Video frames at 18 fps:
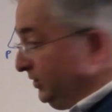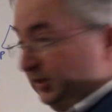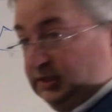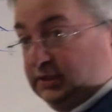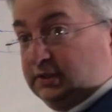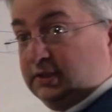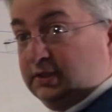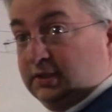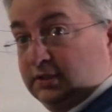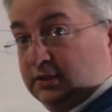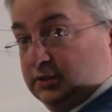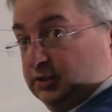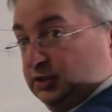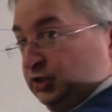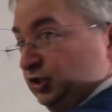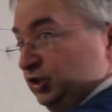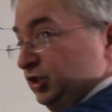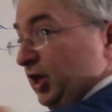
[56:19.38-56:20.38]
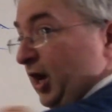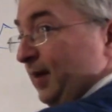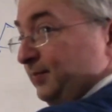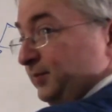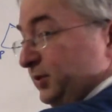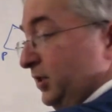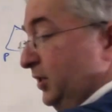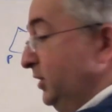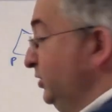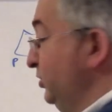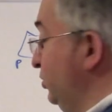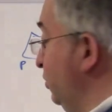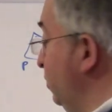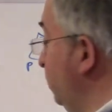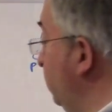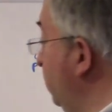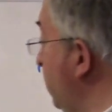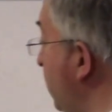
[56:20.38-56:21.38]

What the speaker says: it, chops it in two,